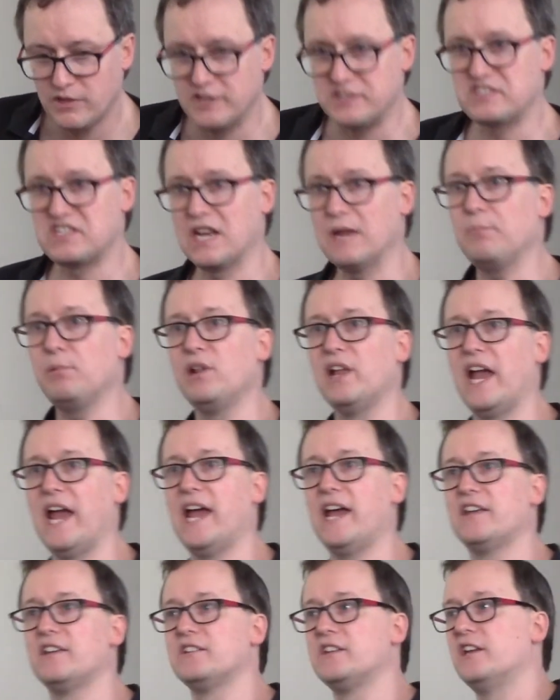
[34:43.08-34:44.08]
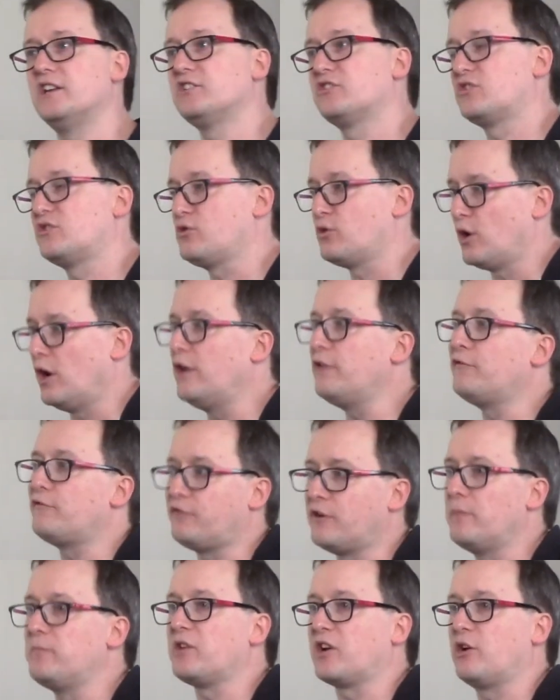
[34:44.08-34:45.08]
The sample is drawn
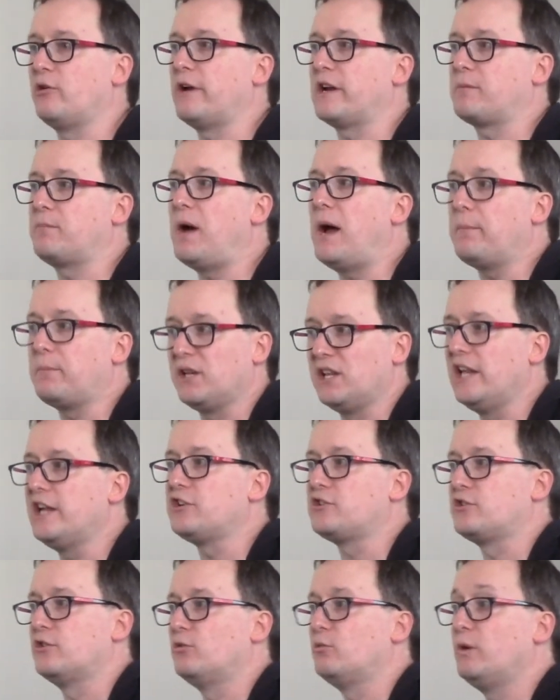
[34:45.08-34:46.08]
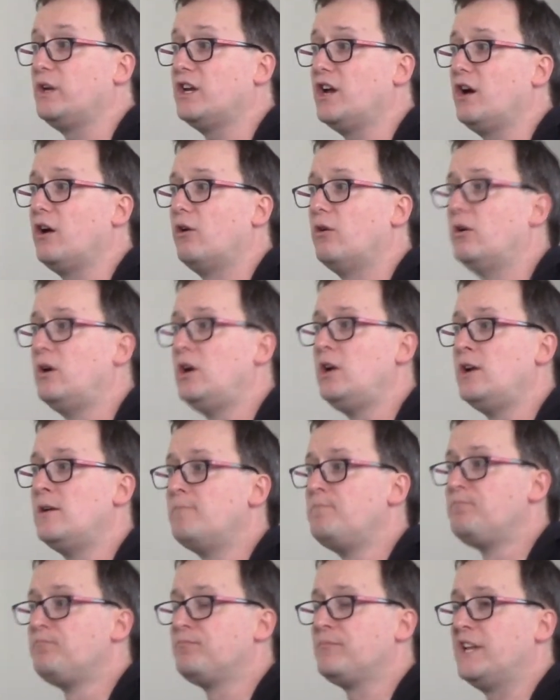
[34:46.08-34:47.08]
from the correct population, we know.
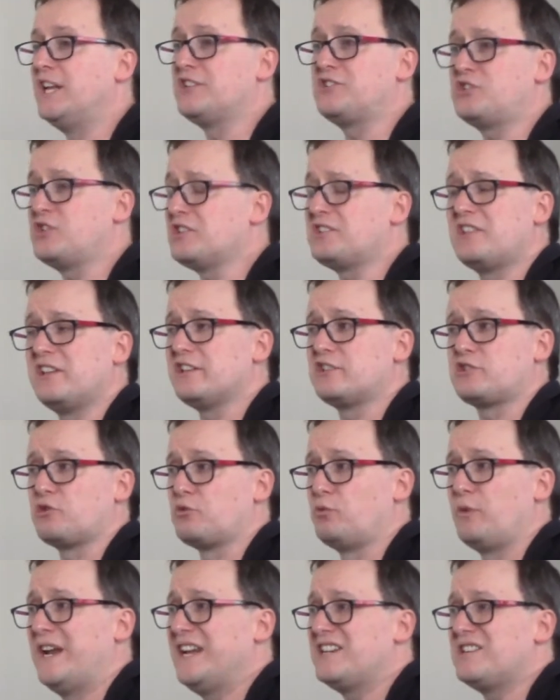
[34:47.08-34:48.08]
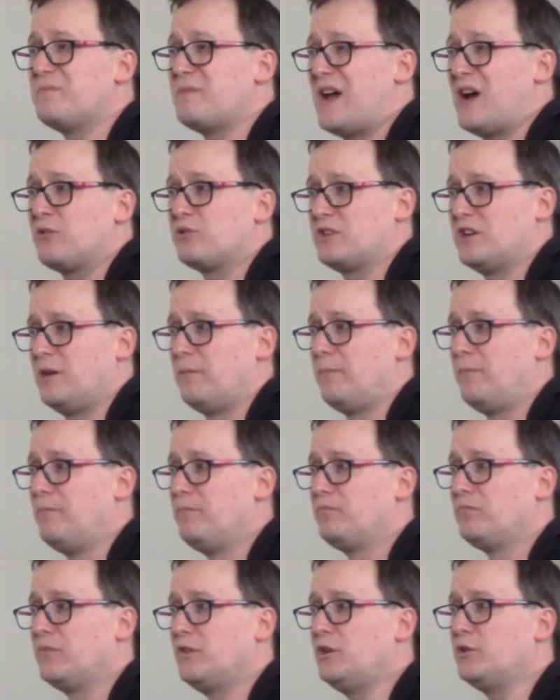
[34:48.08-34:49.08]
It's just that it's a random outcome.
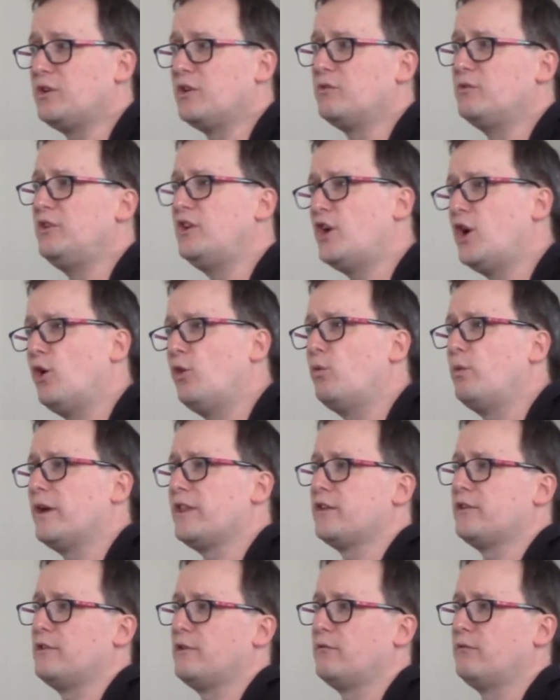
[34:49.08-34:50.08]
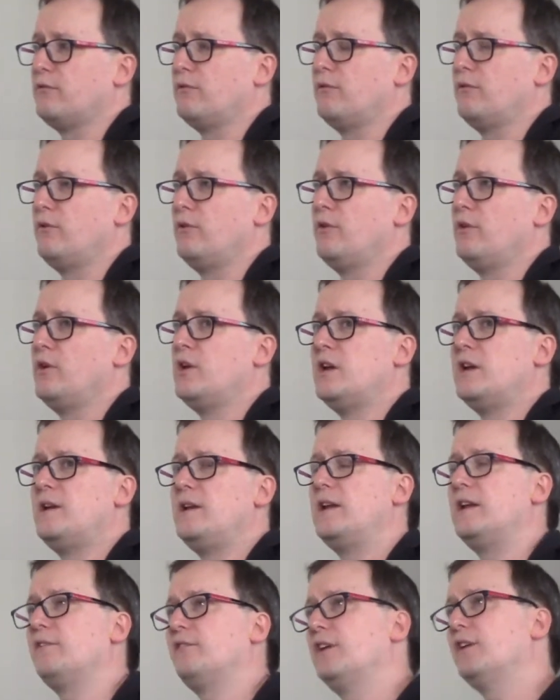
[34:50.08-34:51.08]
You don't know whether
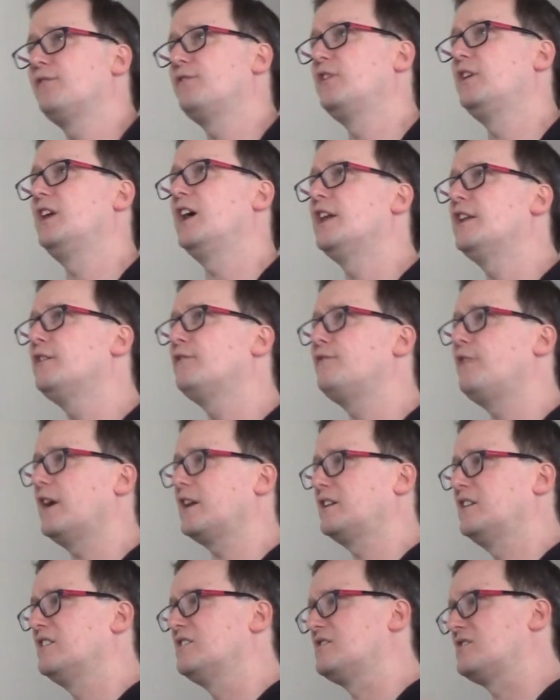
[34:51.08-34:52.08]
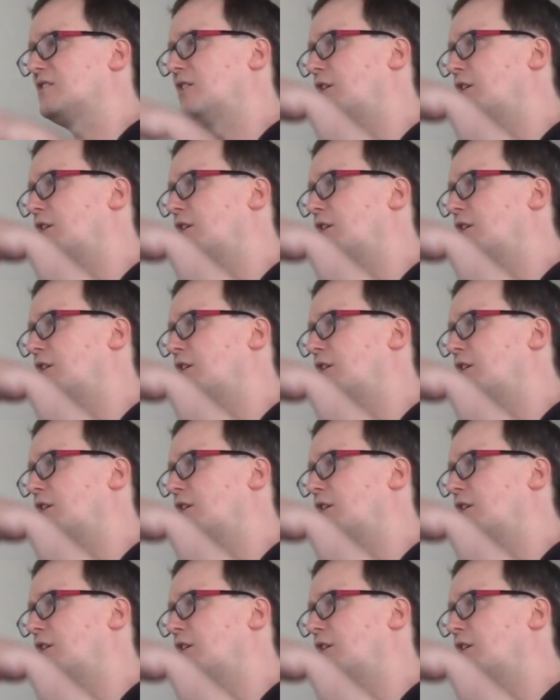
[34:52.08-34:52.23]
if the uninfecteds